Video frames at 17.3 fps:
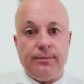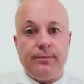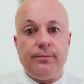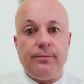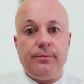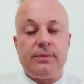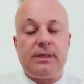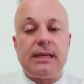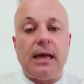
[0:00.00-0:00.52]

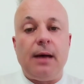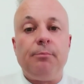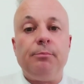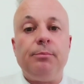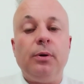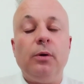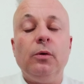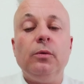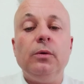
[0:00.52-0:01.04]

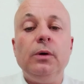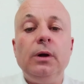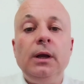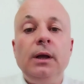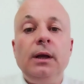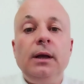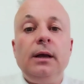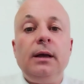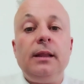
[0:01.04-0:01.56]
sample,
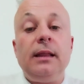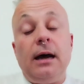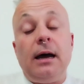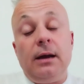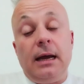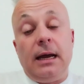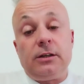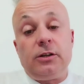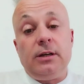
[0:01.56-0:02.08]
that
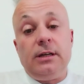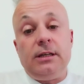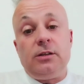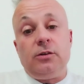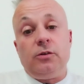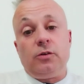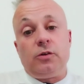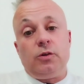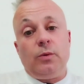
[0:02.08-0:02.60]
actually
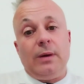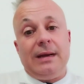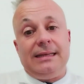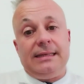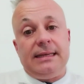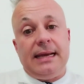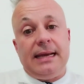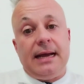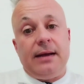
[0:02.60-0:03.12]
took
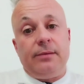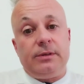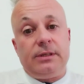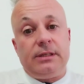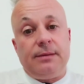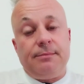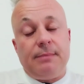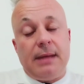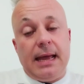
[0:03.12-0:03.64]
20 hours
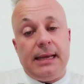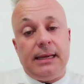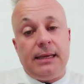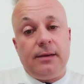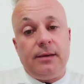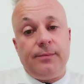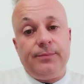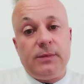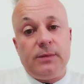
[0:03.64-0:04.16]
to
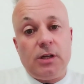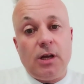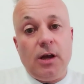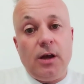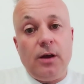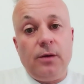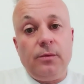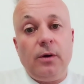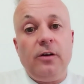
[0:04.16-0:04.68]
make.
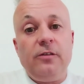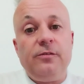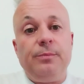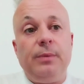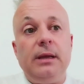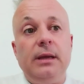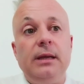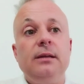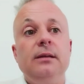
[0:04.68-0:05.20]
So I've
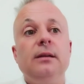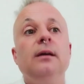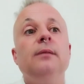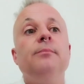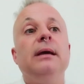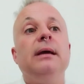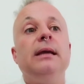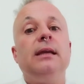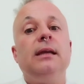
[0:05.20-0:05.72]
been
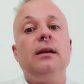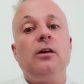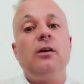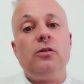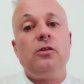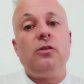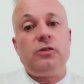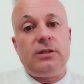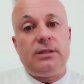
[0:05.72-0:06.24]
making a
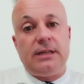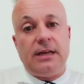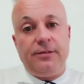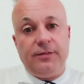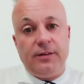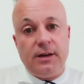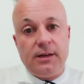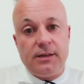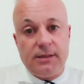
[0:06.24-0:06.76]
conscious
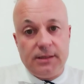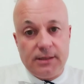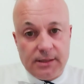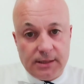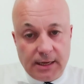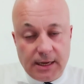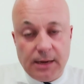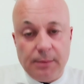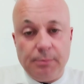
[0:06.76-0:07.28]
effort to
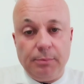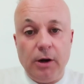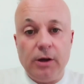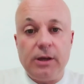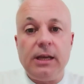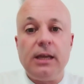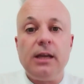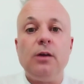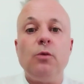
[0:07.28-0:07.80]
keep
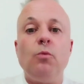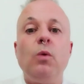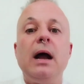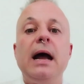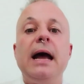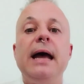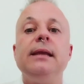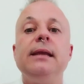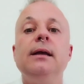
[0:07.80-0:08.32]
plugging
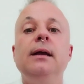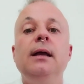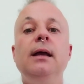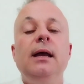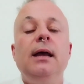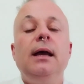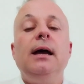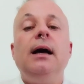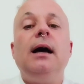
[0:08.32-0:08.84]
away,
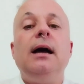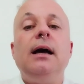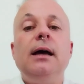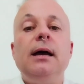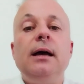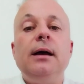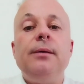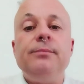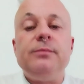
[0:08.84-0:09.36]

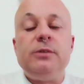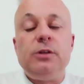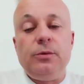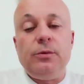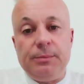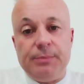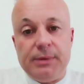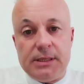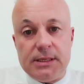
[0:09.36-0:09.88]

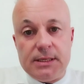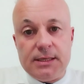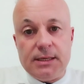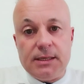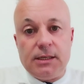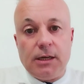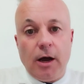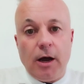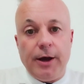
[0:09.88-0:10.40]
doing a bit at a
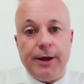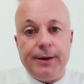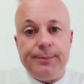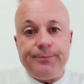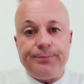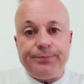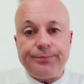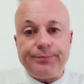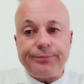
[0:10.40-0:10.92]
time.
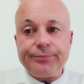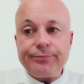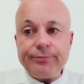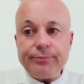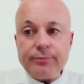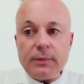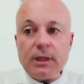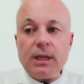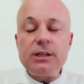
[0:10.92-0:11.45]

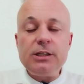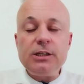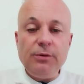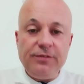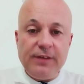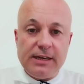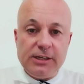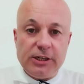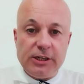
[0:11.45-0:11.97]
So
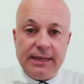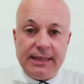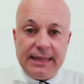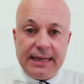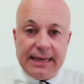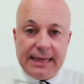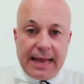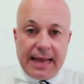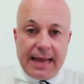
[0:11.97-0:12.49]
eventually
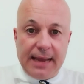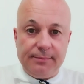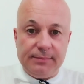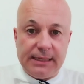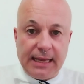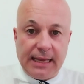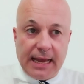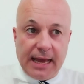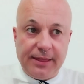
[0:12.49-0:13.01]
they came
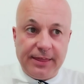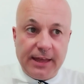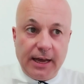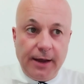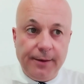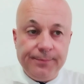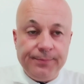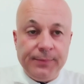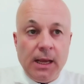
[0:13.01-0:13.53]

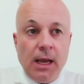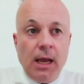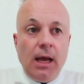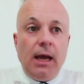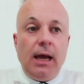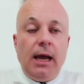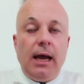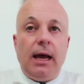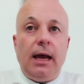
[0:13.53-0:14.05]
together.
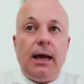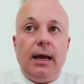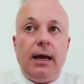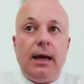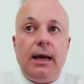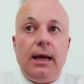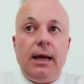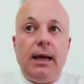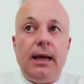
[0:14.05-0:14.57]

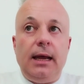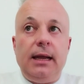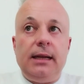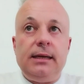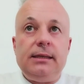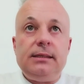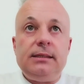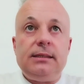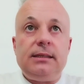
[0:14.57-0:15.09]

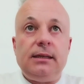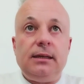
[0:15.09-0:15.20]
And